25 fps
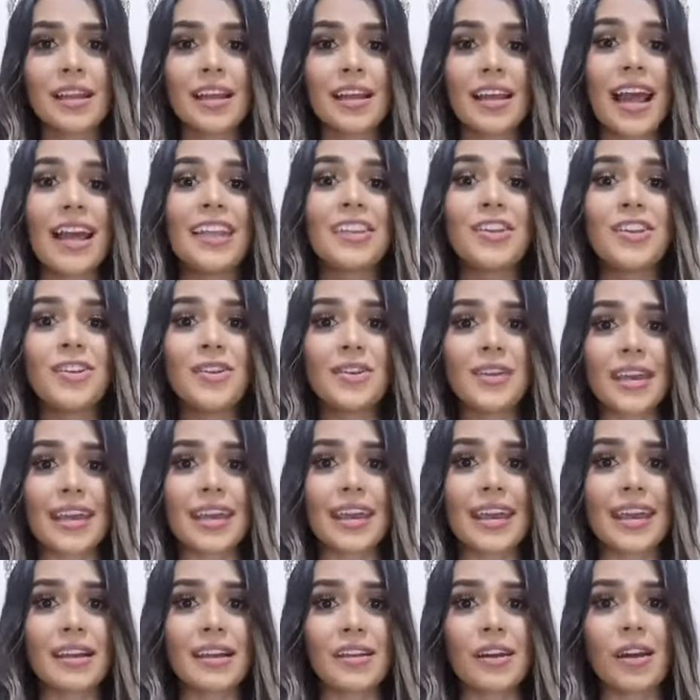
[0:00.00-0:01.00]
And you
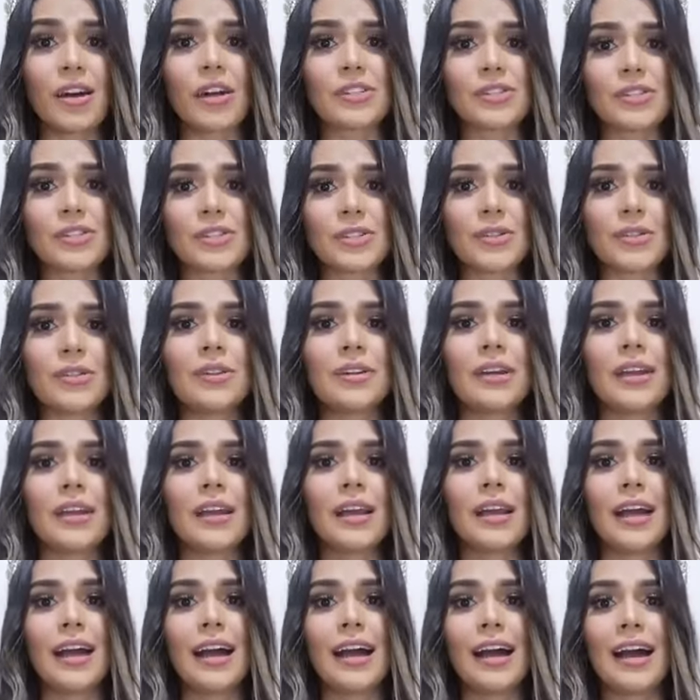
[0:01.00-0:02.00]
can also
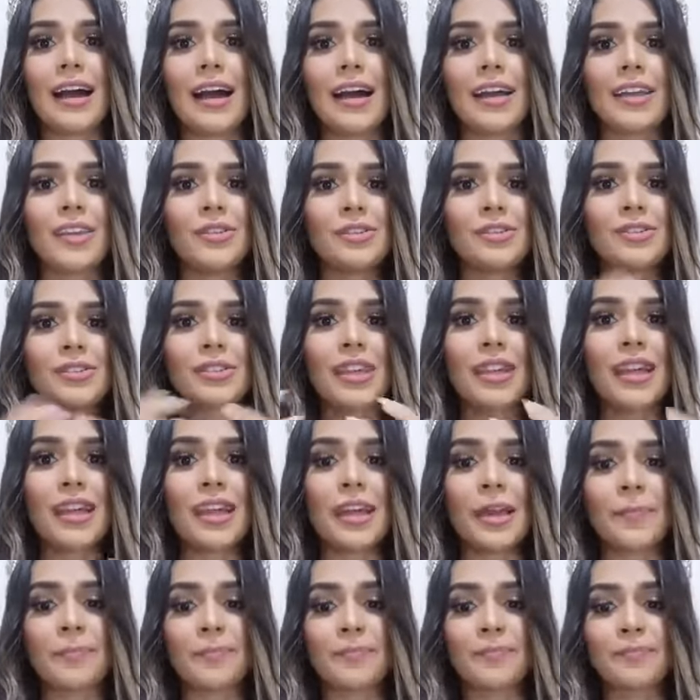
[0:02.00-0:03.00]
use
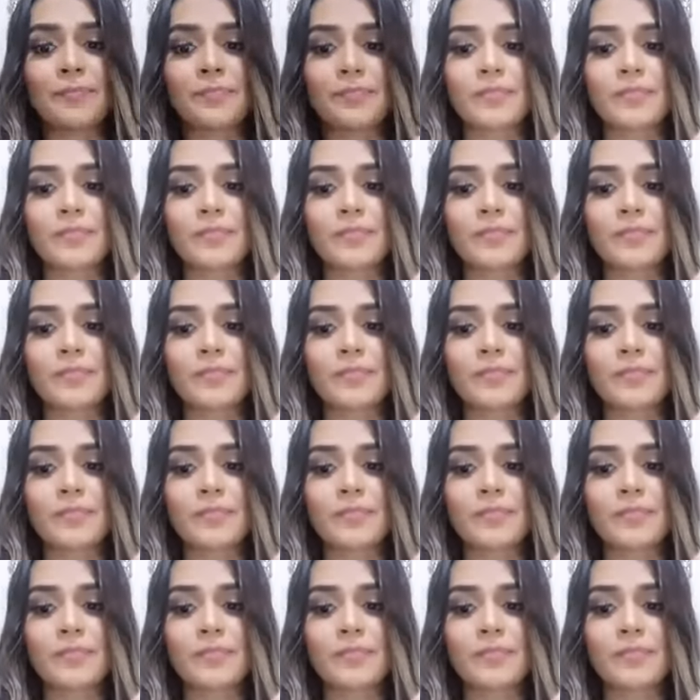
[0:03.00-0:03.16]
the